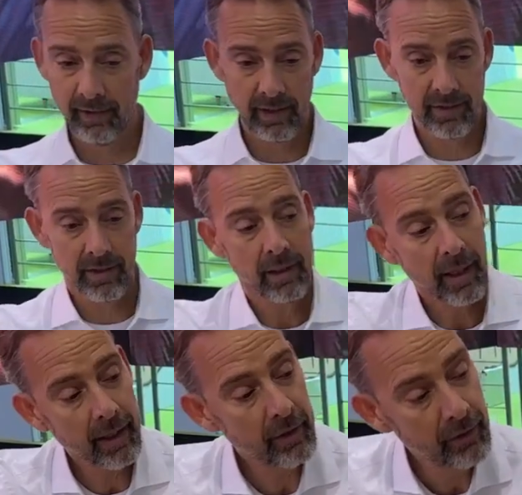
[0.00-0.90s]
I see
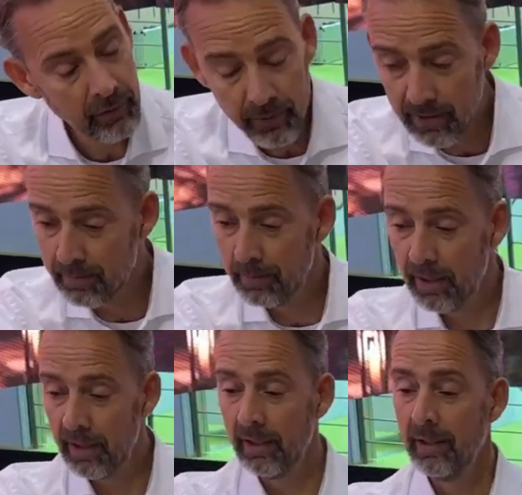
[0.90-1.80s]
a
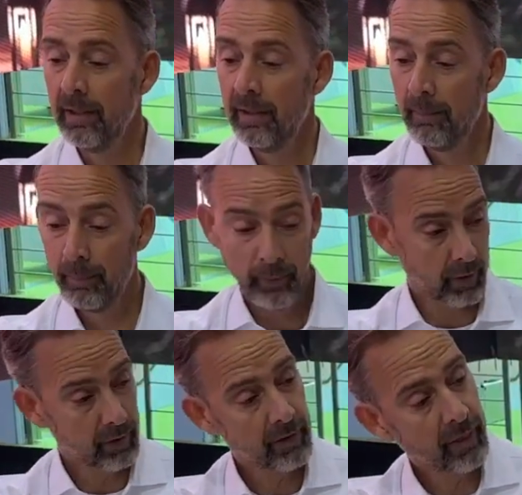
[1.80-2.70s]
USB
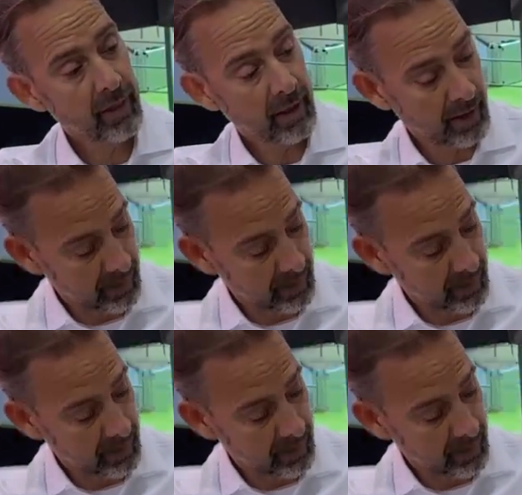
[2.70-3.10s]
port there,